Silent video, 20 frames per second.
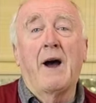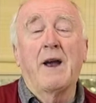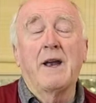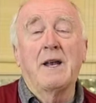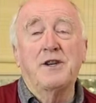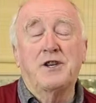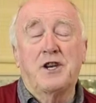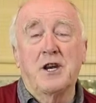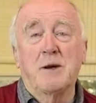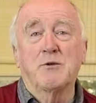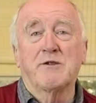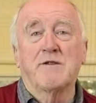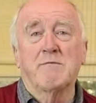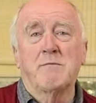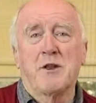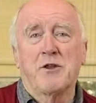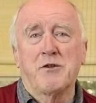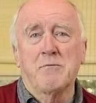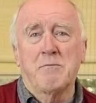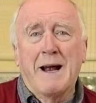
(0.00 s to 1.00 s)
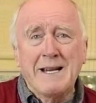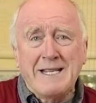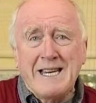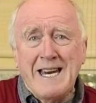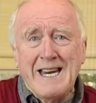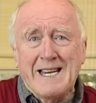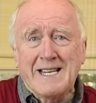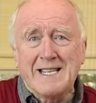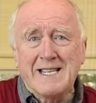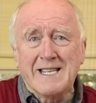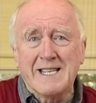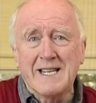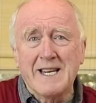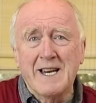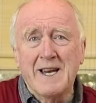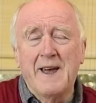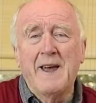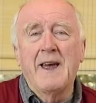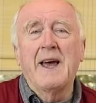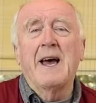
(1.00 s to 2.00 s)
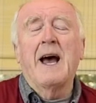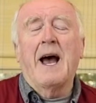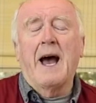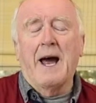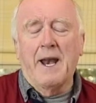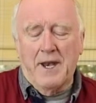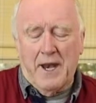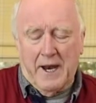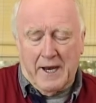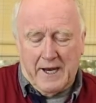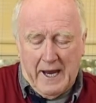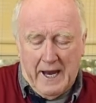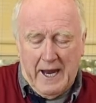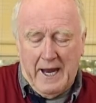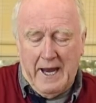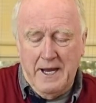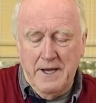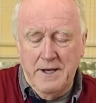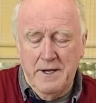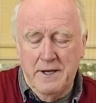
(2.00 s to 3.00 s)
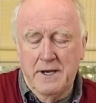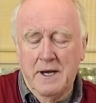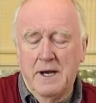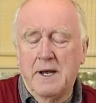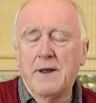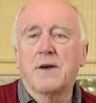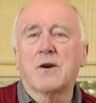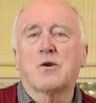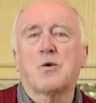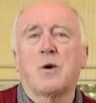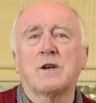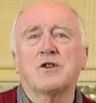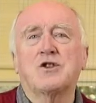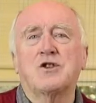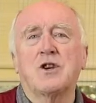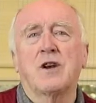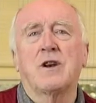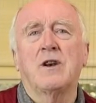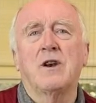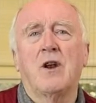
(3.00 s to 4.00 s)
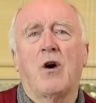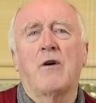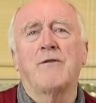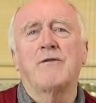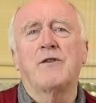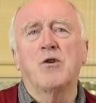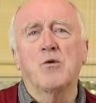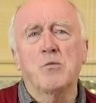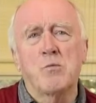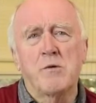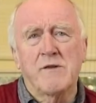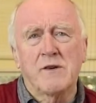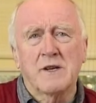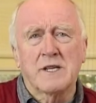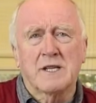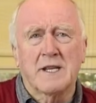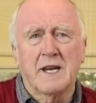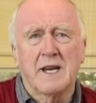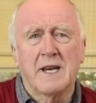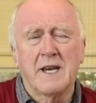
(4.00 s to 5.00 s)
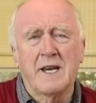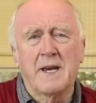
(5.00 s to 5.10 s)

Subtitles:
in terms of mathematics and again, the question of numeracy.